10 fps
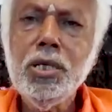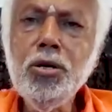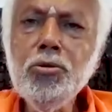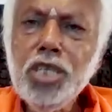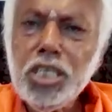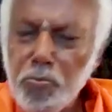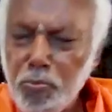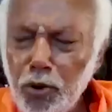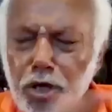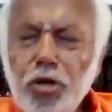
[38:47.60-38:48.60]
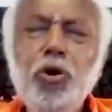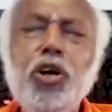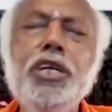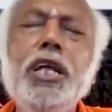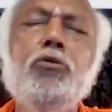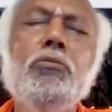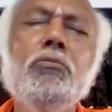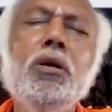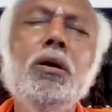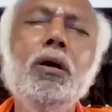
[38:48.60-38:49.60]
You just put your body down.
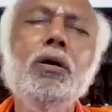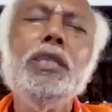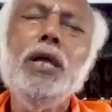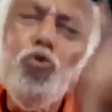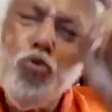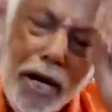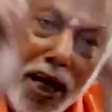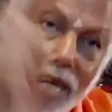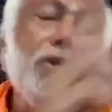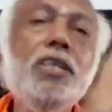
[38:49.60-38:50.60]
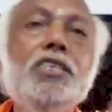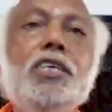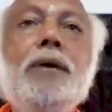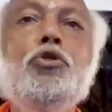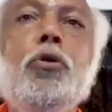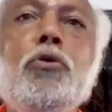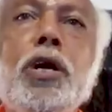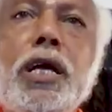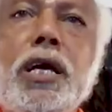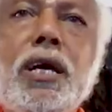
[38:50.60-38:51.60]
Then wait for the sleep to
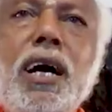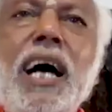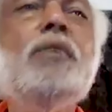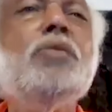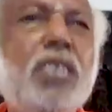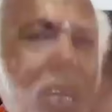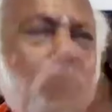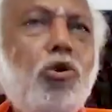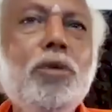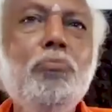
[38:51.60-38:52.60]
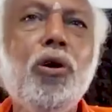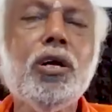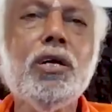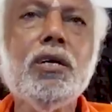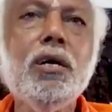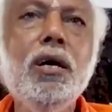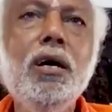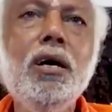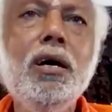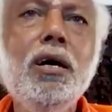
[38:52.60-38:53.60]
overtake. And still more important,
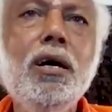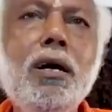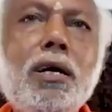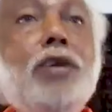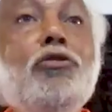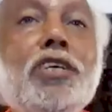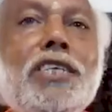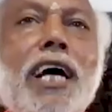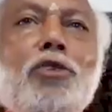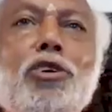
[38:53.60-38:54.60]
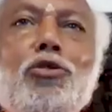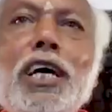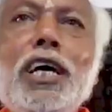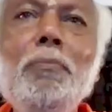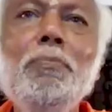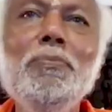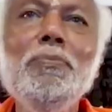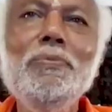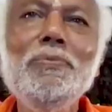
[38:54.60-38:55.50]
can you decide when to get up?